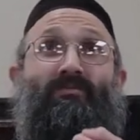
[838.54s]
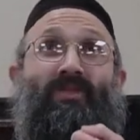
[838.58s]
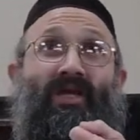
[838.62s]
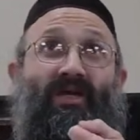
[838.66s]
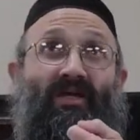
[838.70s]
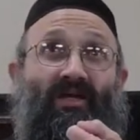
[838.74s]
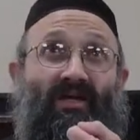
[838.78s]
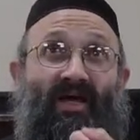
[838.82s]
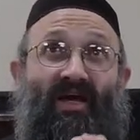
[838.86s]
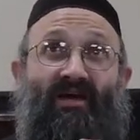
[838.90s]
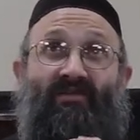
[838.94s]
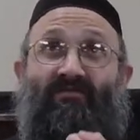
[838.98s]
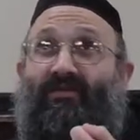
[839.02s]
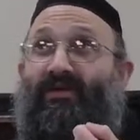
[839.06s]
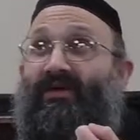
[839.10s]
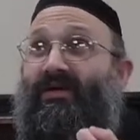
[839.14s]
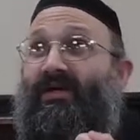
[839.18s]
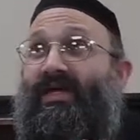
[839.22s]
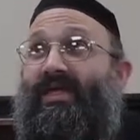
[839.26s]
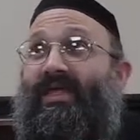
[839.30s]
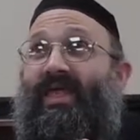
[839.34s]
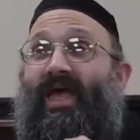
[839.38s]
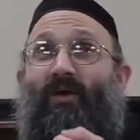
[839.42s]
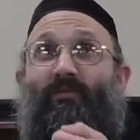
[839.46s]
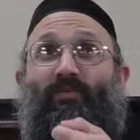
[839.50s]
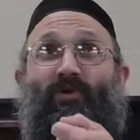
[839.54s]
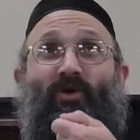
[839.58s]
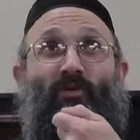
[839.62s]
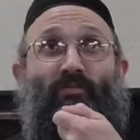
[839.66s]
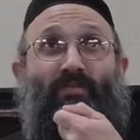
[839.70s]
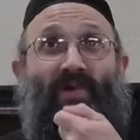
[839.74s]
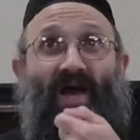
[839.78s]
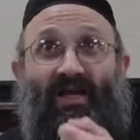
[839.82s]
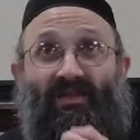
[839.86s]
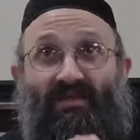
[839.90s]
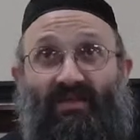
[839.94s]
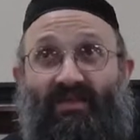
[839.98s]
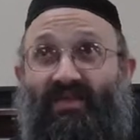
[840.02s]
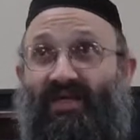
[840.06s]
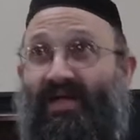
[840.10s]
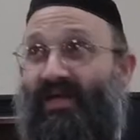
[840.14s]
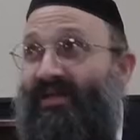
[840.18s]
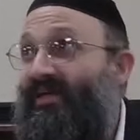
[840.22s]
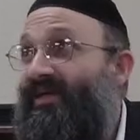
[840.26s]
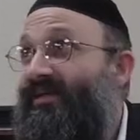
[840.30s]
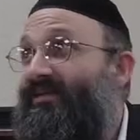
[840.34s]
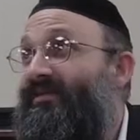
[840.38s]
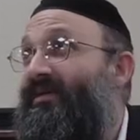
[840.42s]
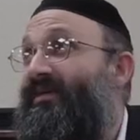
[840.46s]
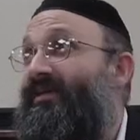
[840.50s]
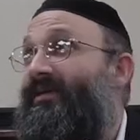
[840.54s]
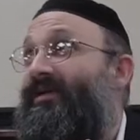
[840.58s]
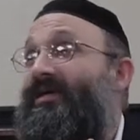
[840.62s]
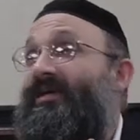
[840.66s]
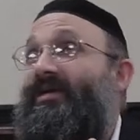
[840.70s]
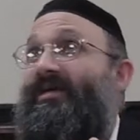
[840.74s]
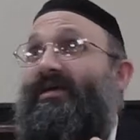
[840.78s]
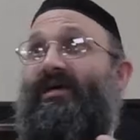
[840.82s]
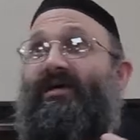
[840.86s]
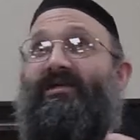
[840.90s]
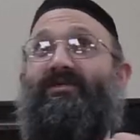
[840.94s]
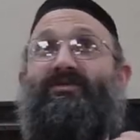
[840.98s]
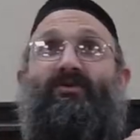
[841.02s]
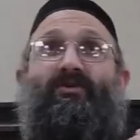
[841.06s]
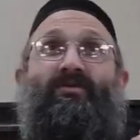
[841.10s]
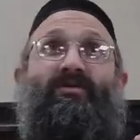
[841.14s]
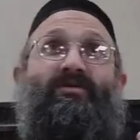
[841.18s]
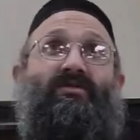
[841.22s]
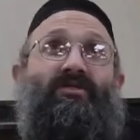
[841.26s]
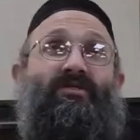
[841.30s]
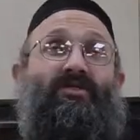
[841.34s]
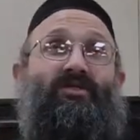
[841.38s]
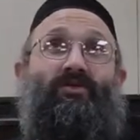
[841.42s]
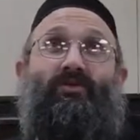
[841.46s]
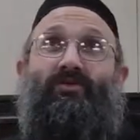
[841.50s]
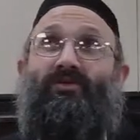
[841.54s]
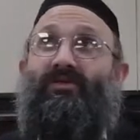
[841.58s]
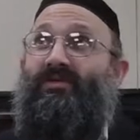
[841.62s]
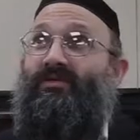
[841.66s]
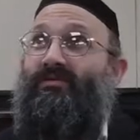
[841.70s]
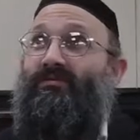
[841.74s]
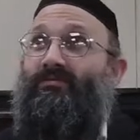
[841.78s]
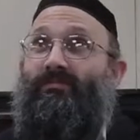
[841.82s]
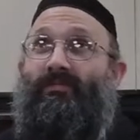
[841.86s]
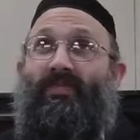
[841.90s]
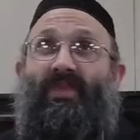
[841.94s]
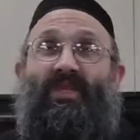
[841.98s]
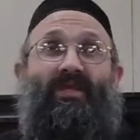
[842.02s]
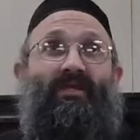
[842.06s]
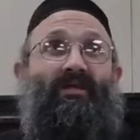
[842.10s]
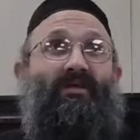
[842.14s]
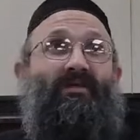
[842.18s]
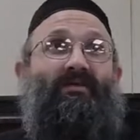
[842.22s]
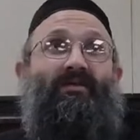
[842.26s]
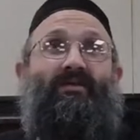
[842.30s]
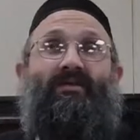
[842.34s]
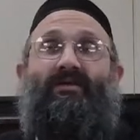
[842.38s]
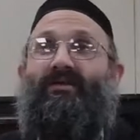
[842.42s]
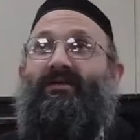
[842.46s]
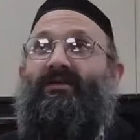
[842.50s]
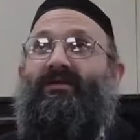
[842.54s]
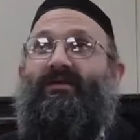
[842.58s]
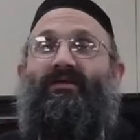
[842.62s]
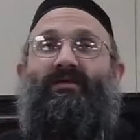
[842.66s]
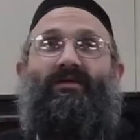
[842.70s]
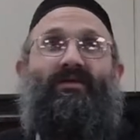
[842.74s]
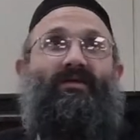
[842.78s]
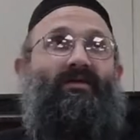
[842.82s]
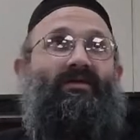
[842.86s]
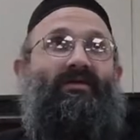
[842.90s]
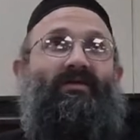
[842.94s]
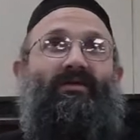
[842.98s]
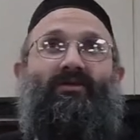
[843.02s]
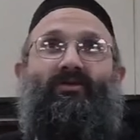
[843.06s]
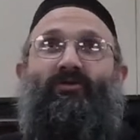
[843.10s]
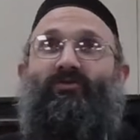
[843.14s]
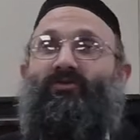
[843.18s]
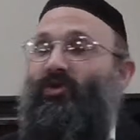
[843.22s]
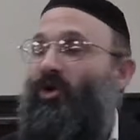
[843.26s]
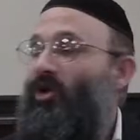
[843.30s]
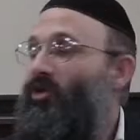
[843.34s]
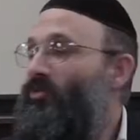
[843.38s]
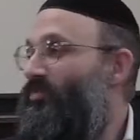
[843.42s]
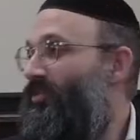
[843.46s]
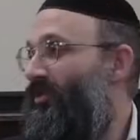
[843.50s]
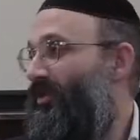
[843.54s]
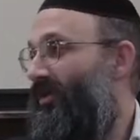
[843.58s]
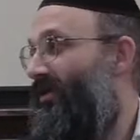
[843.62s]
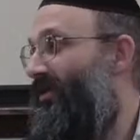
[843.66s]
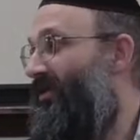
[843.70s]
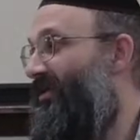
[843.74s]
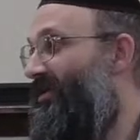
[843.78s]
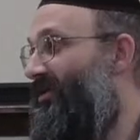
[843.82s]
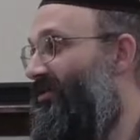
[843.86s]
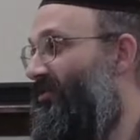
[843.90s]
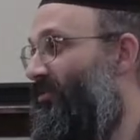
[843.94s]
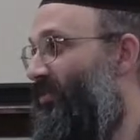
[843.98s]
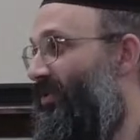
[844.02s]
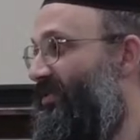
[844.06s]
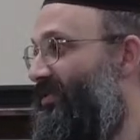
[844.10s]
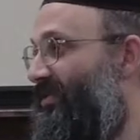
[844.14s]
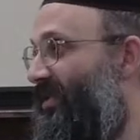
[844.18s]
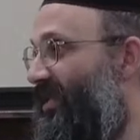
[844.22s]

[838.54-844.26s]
like Chava, and we go back to the Gan Eden. And so there's a certain utopia which